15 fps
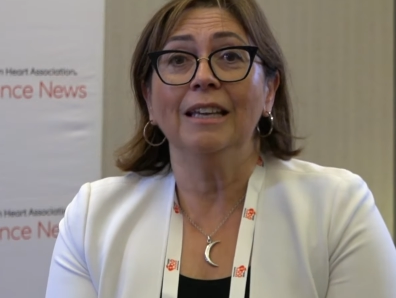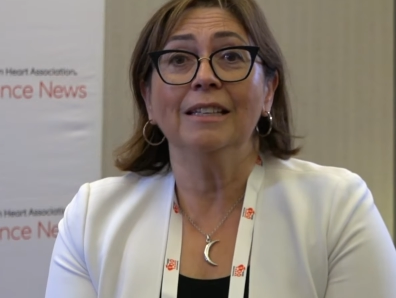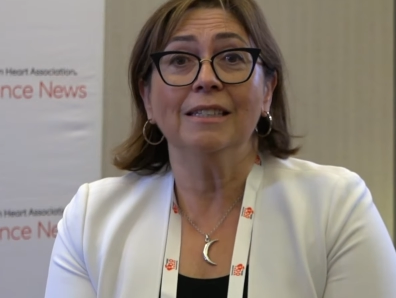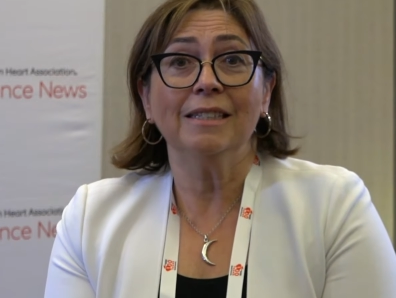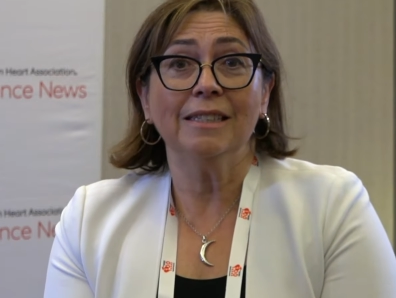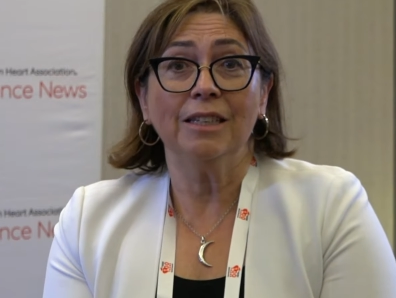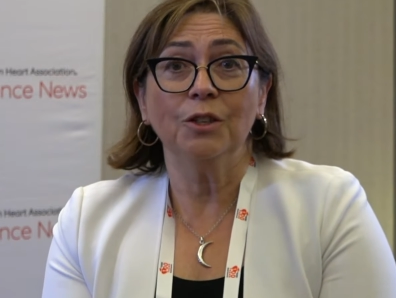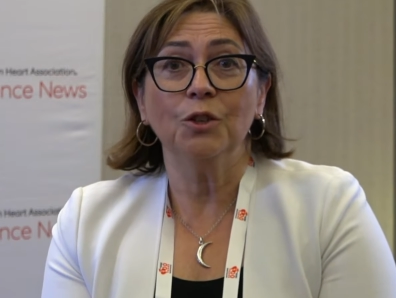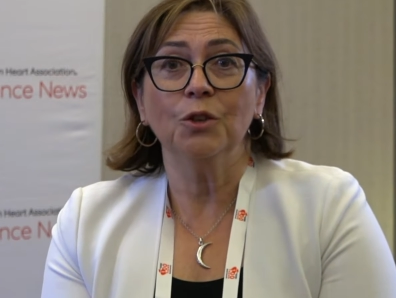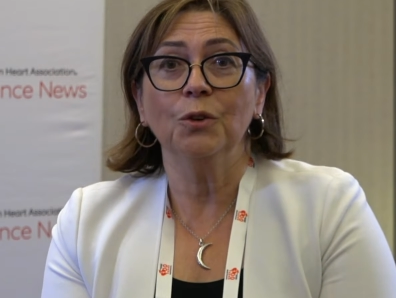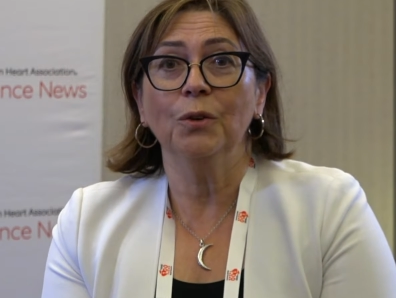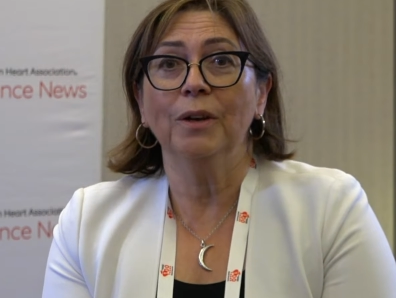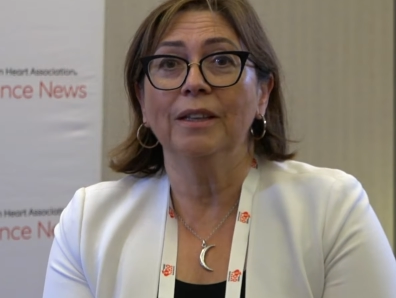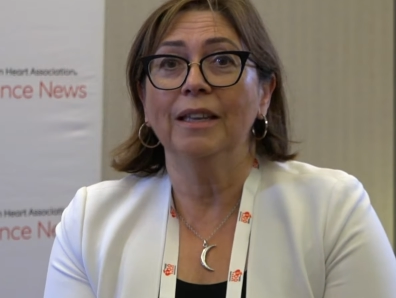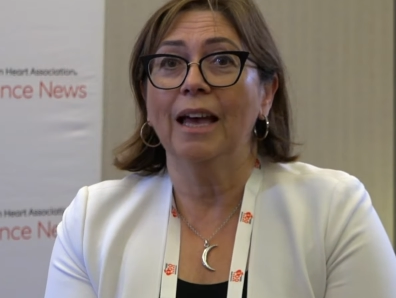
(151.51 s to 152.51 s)
in
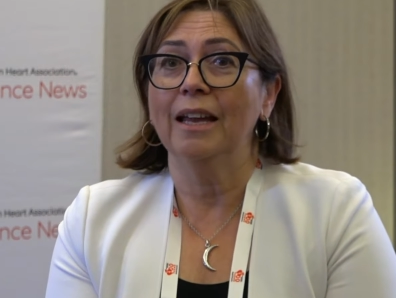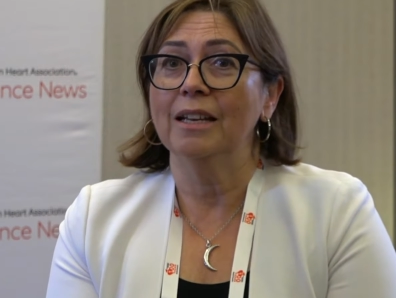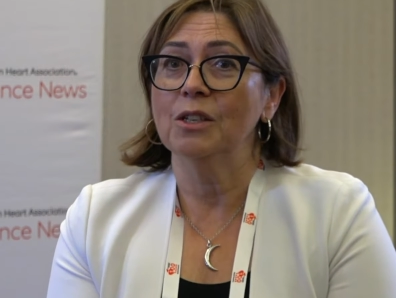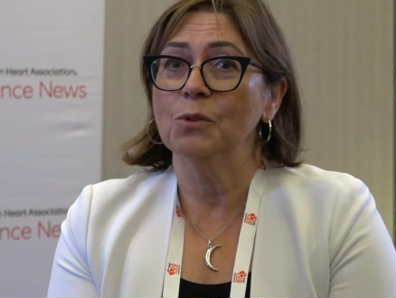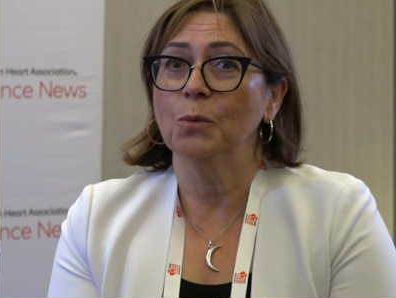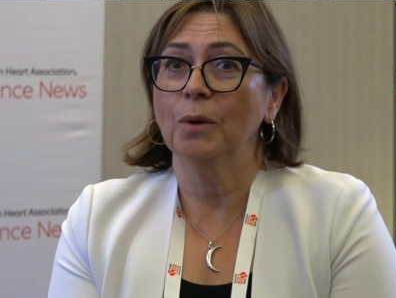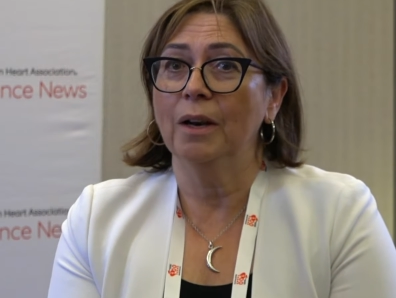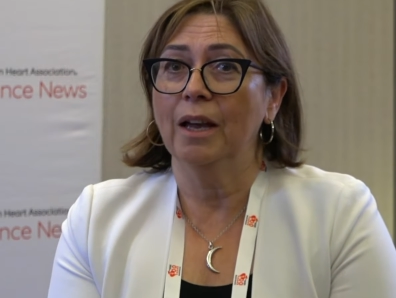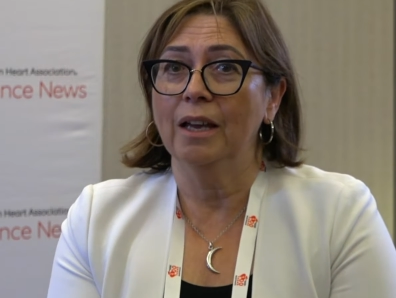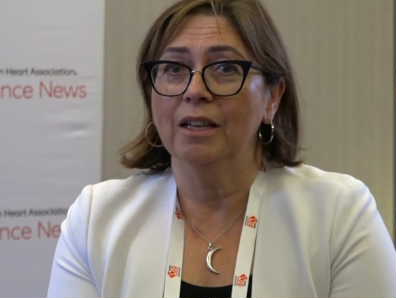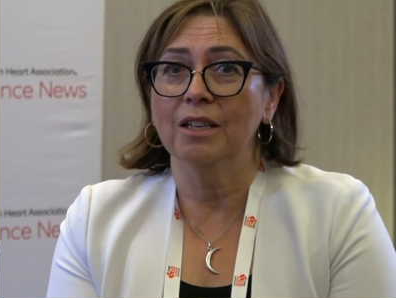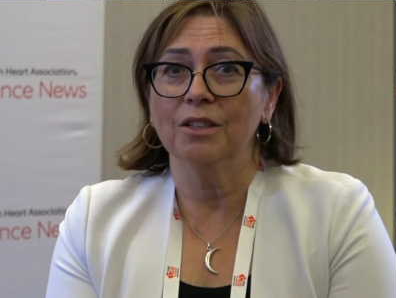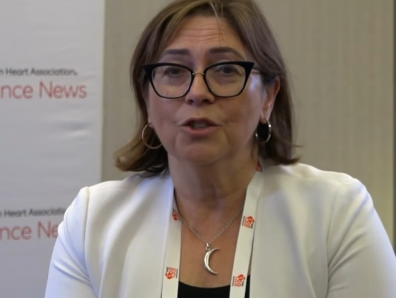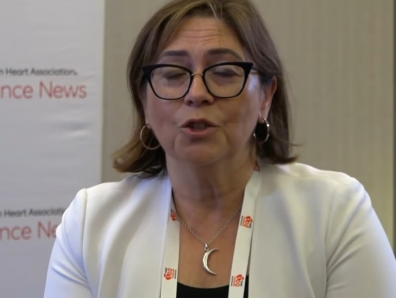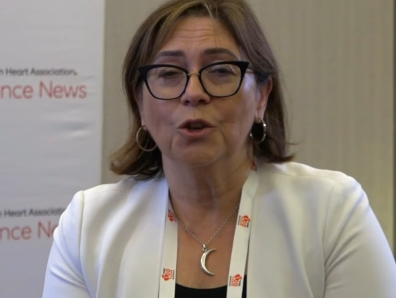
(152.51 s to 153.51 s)
situ, and that is what
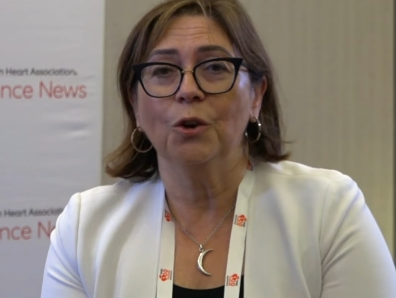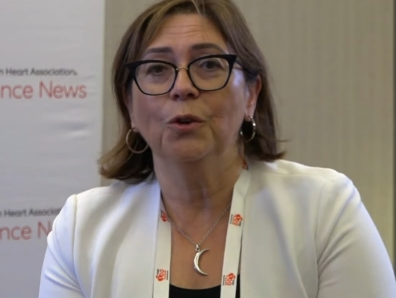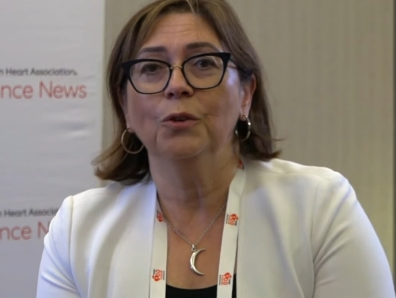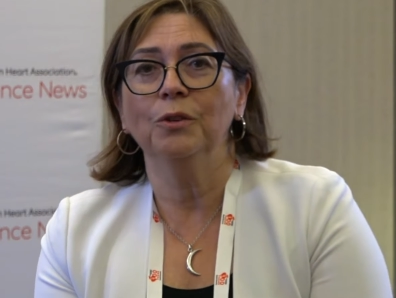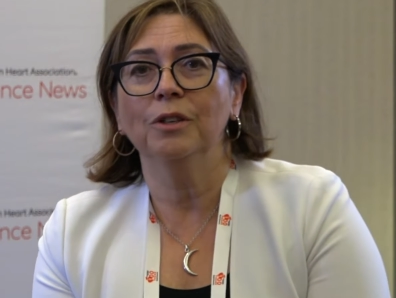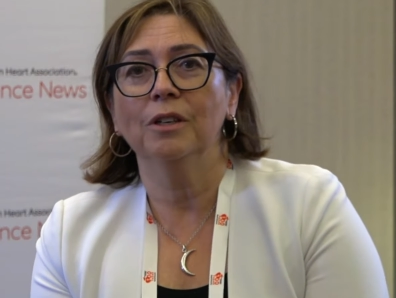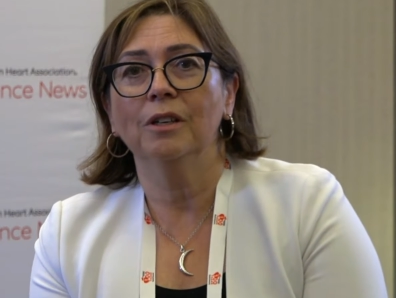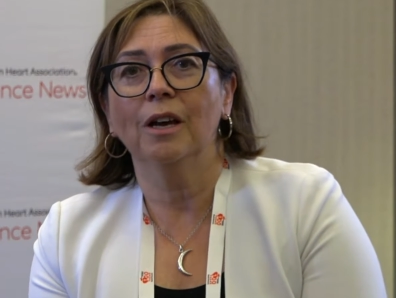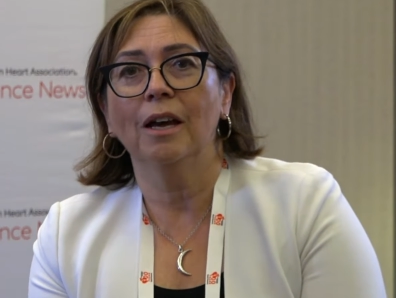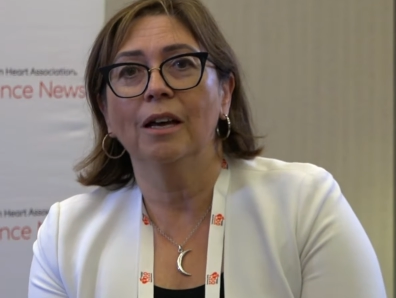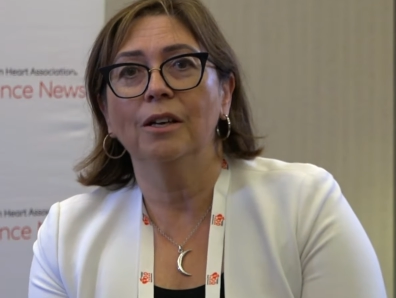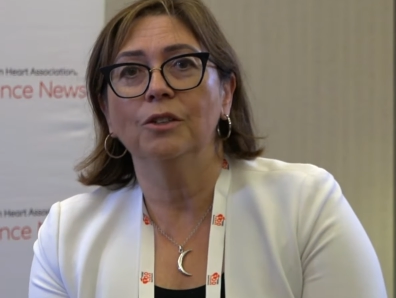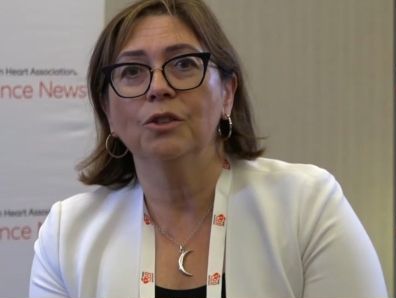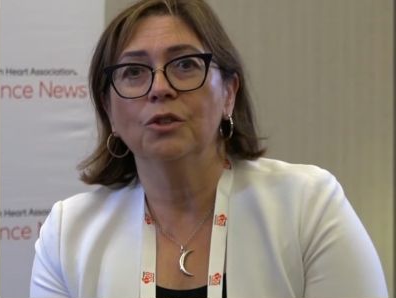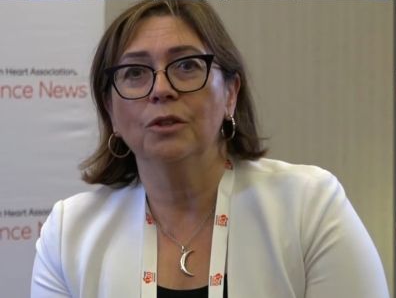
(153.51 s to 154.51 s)
I showed
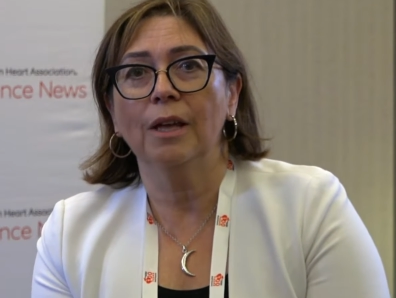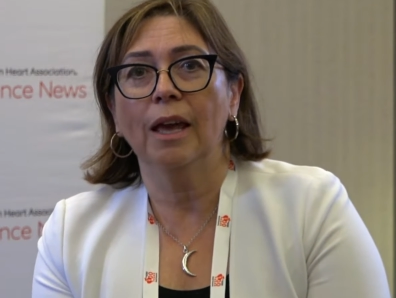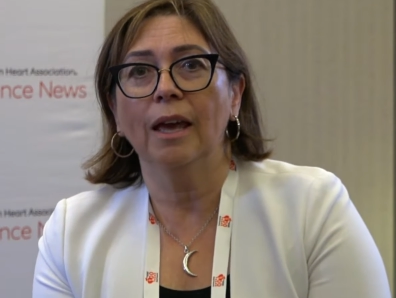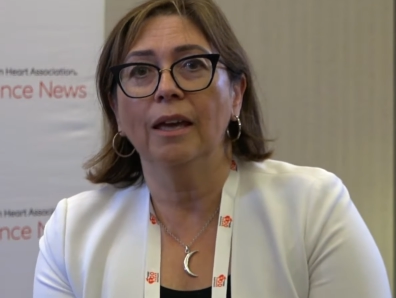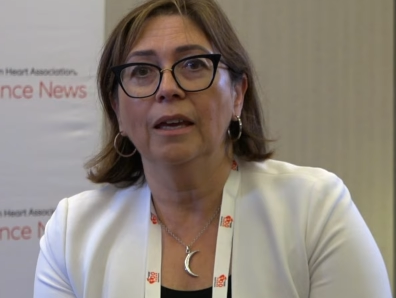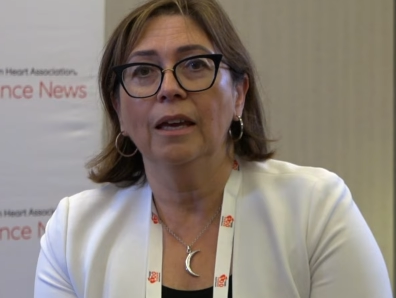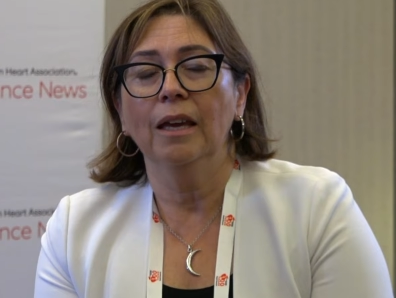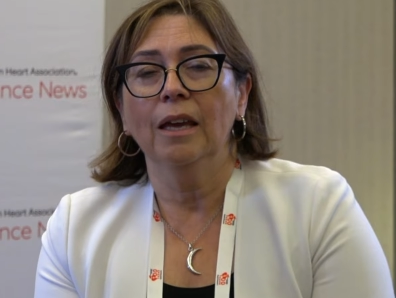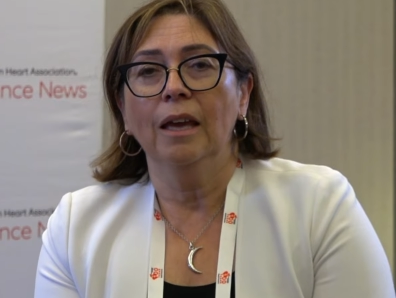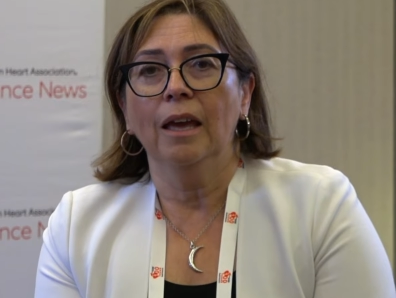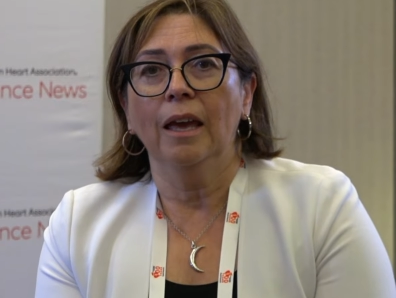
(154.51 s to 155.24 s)
uh, today.